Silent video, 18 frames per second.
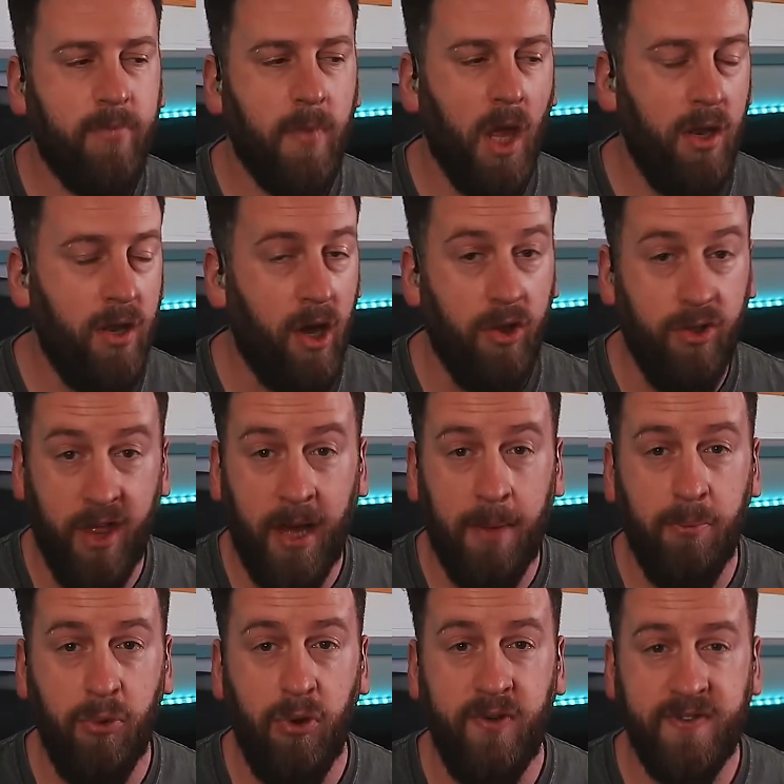Now,
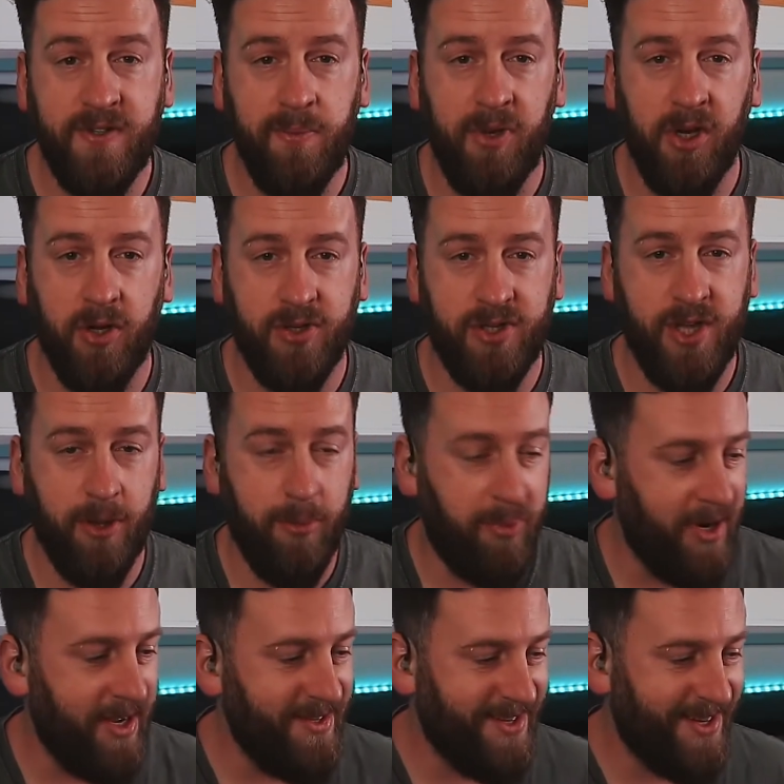that moves me on to the
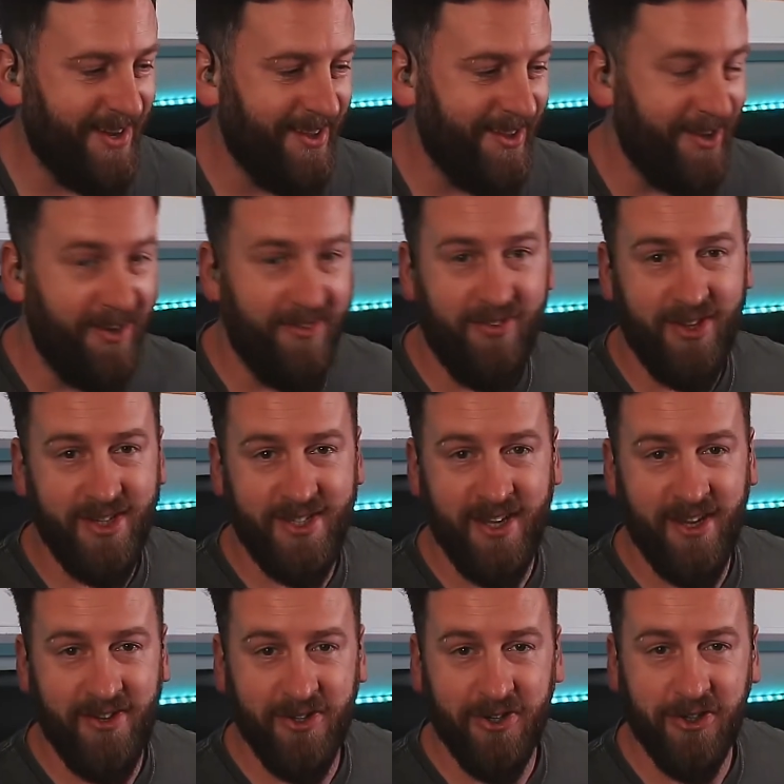practicality of using
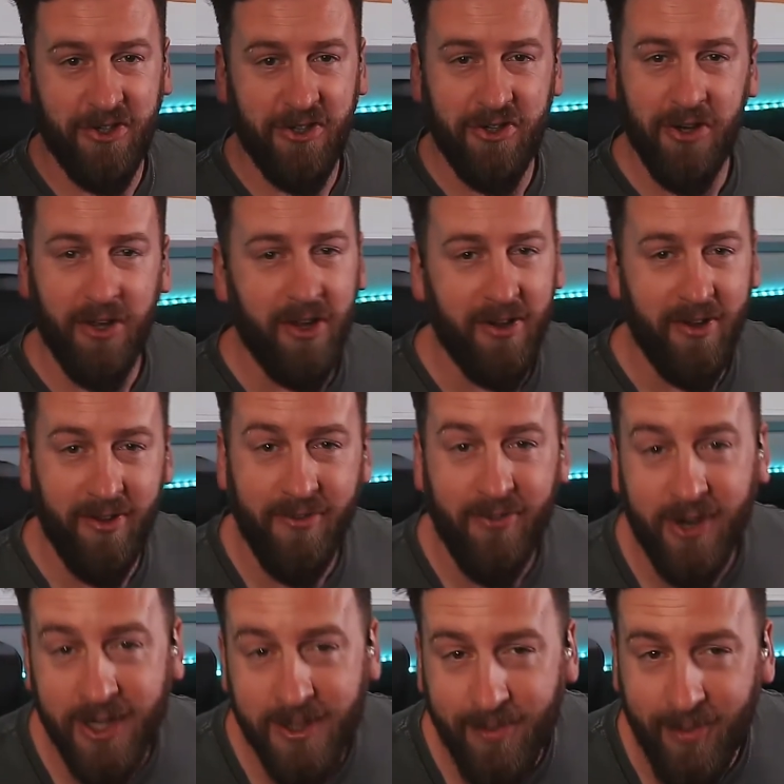a DAW controller in the
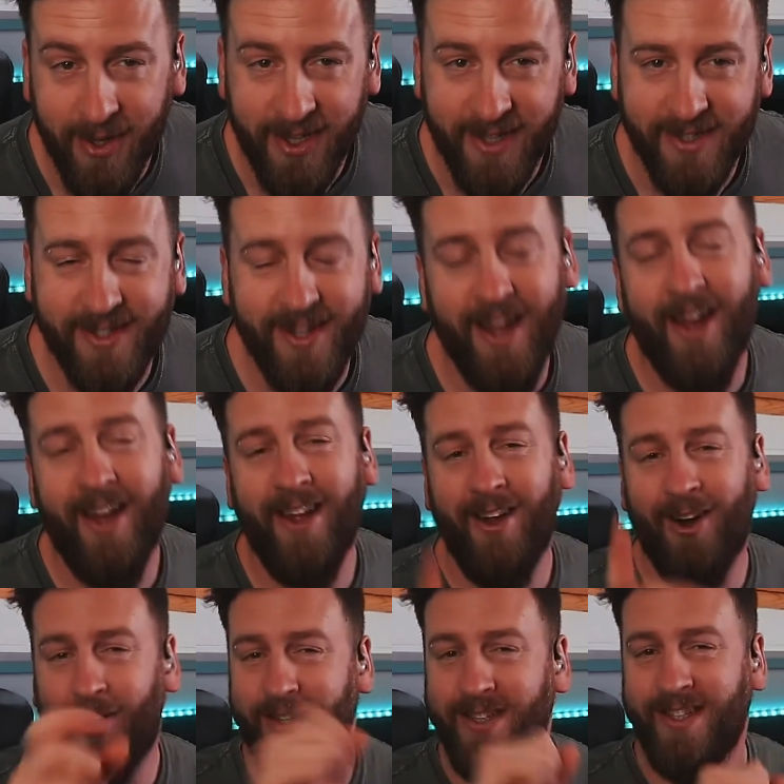first place.
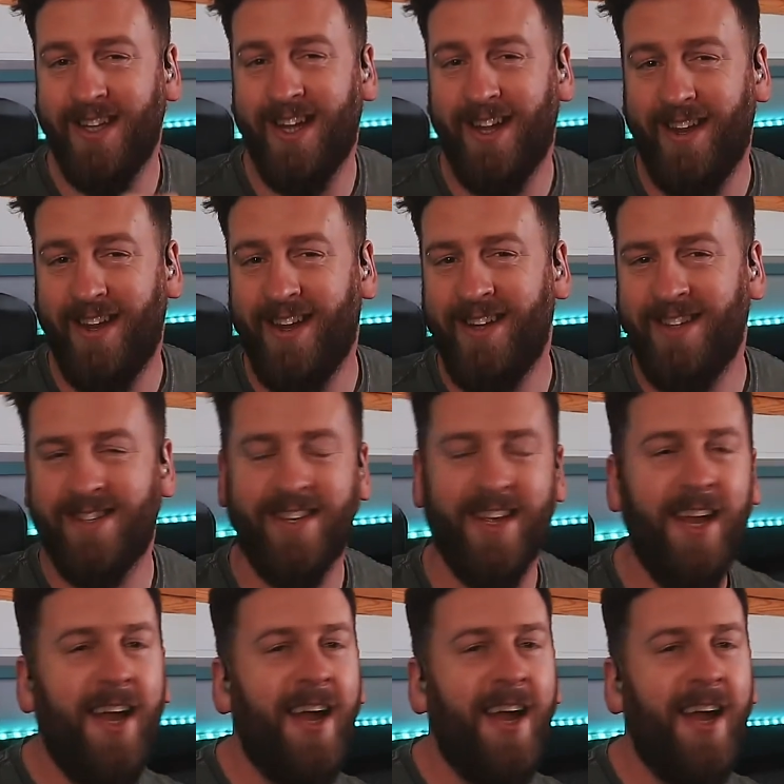Wasn't that nice?